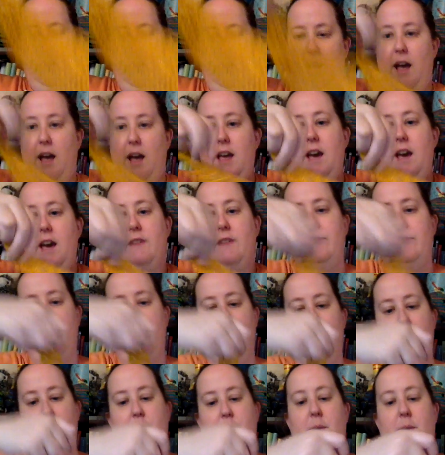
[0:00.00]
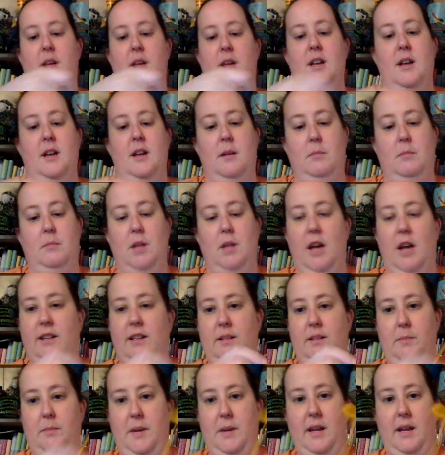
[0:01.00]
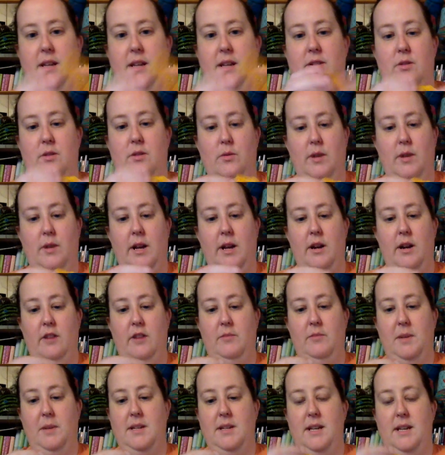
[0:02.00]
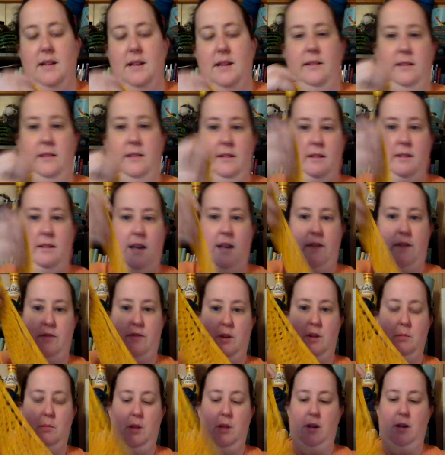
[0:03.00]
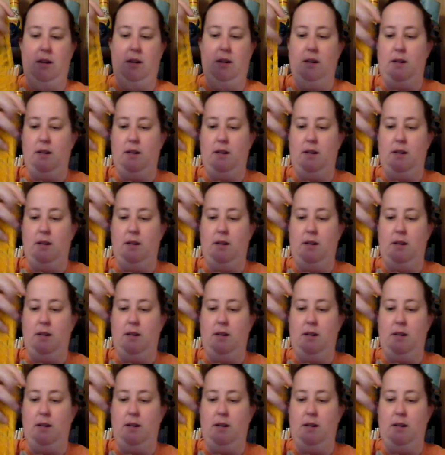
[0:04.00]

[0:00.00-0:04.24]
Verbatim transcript: I have um, blocked it, but I don't cut off my tails until after I block it,